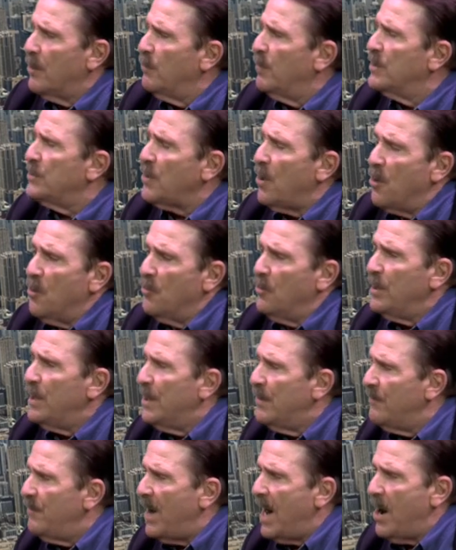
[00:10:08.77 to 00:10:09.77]
was only
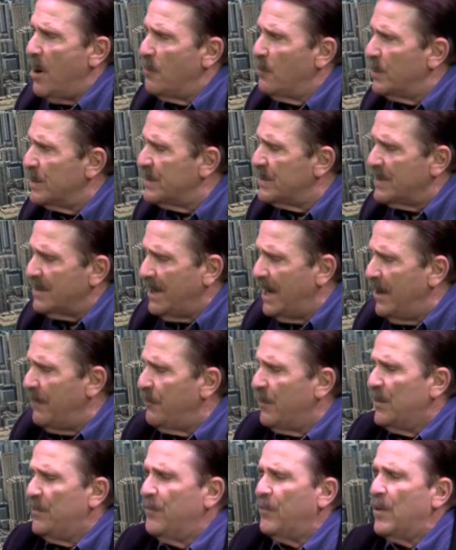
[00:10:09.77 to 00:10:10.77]
involved with
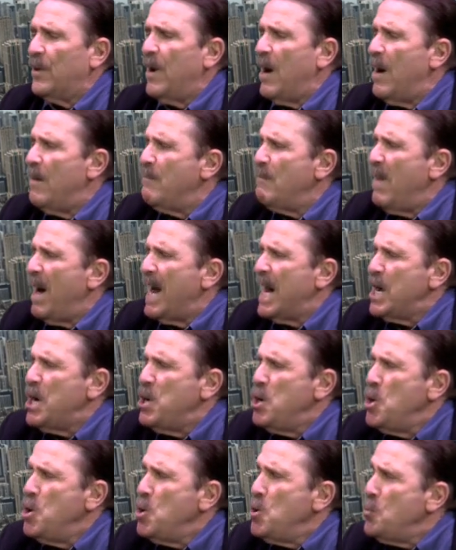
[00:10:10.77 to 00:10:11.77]
slavery for a
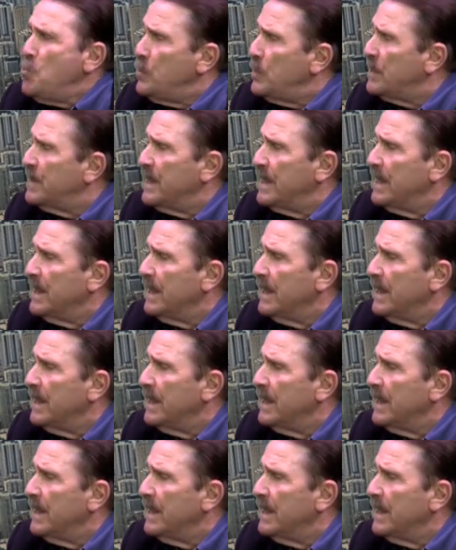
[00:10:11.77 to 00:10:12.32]
minute